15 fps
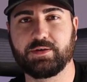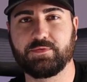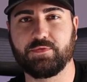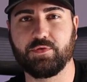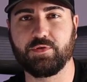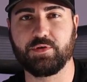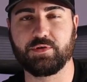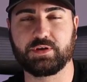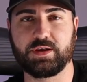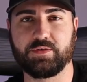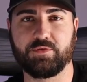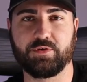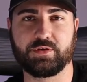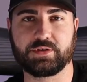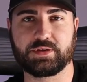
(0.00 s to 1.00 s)
for
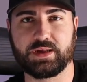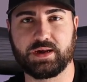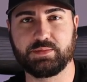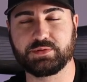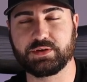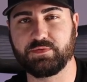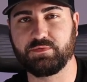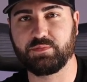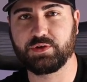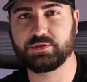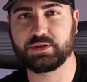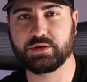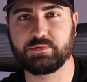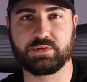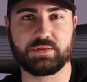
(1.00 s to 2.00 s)
different types of
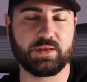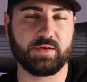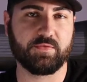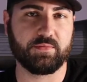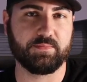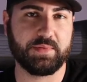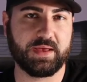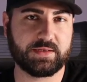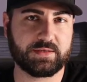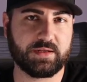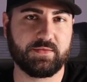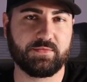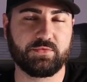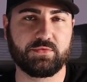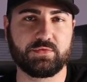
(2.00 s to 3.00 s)
music with different bass
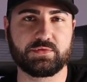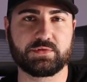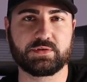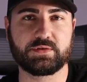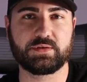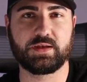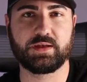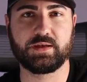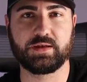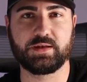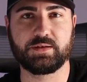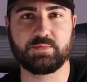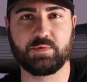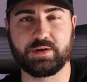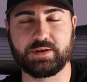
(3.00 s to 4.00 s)
levels
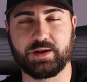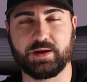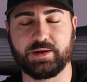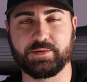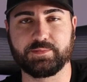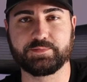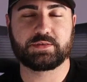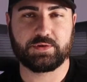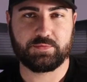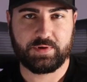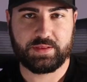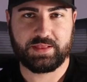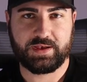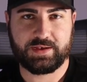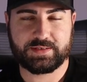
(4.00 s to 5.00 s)
and whatnot so
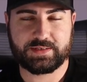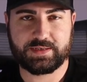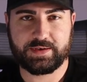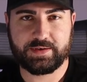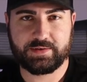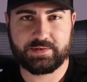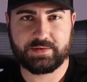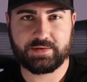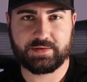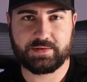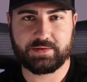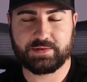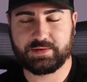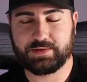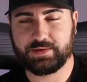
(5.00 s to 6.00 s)
with that said
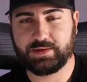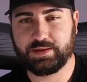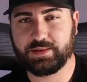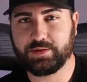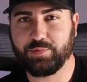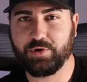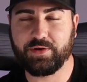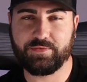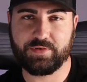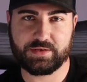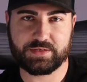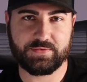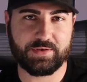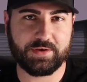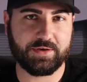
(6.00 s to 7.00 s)
in the
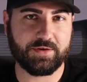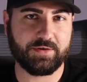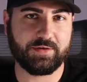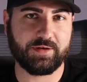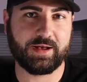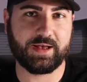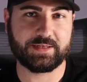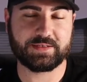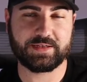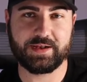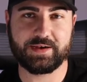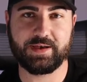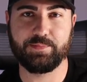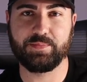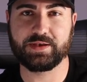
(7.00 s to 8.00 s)
previous video I said I